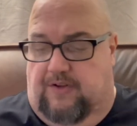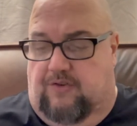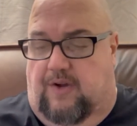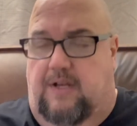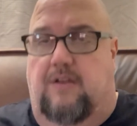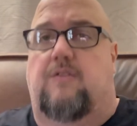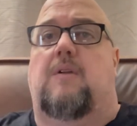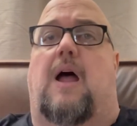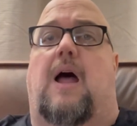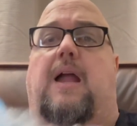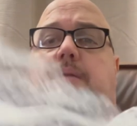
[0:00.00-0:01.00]
I tried to
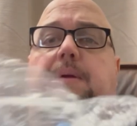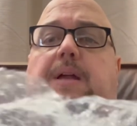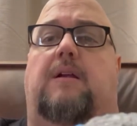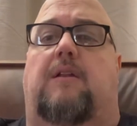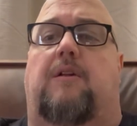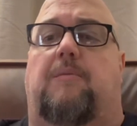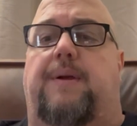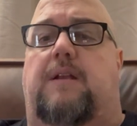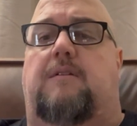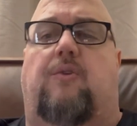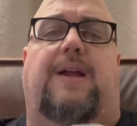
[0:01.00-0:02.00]
hide being a little
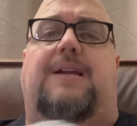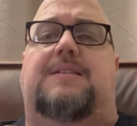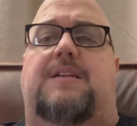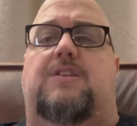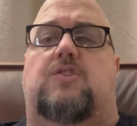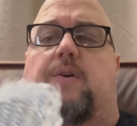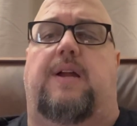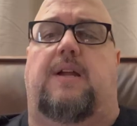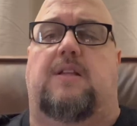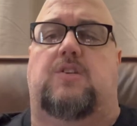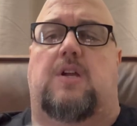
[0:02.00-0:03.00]
bit crazy,
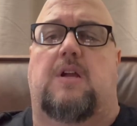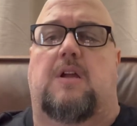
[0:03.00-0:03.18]
strange.